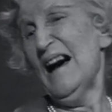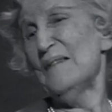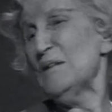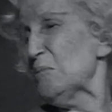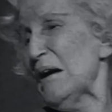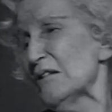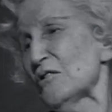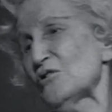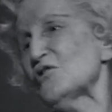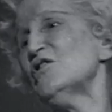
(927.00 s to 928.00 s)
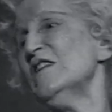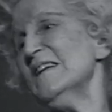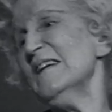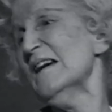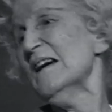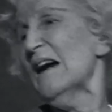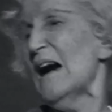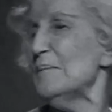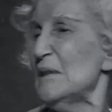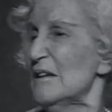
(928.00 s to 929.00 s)
I mean, why not she?
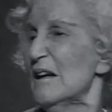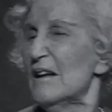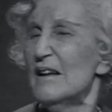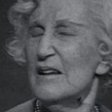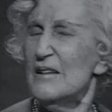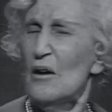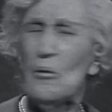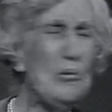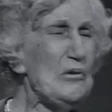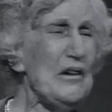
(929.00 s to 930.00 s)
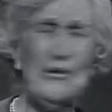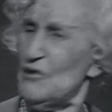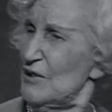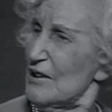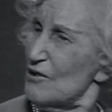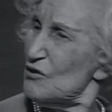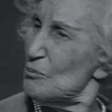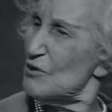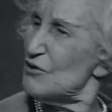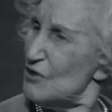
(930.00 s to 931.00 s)
I mean, all those
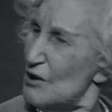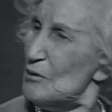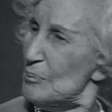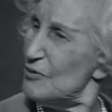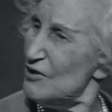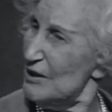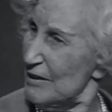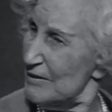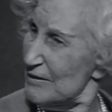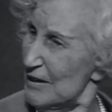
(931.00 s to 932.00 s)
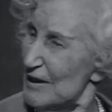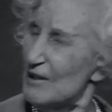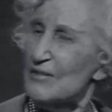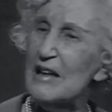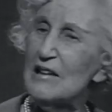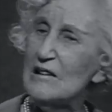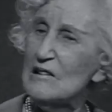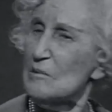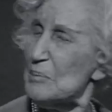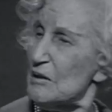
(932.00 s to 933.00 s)
things were so absurd that they a
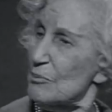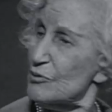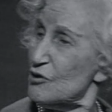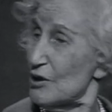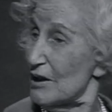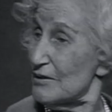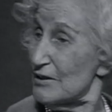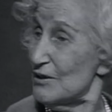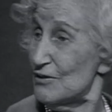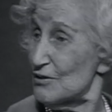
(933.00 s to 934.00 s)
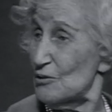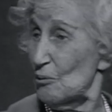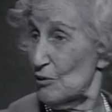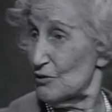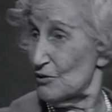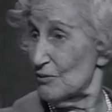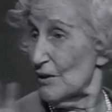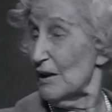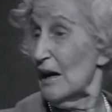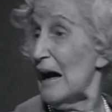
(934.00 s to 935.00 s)
little bit obscured these stories of
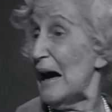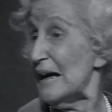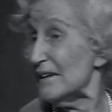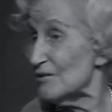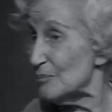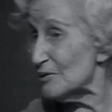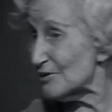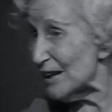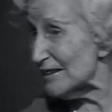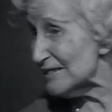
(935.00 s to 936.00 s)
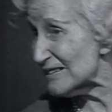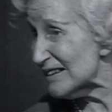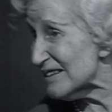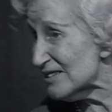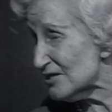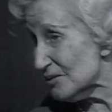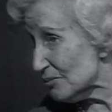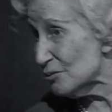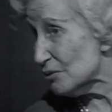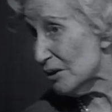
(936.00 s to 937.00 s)
high if misguided courage.
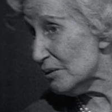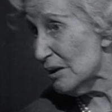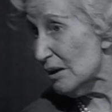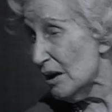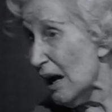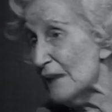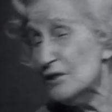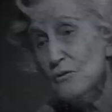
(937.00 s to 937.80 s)
Who knows? Had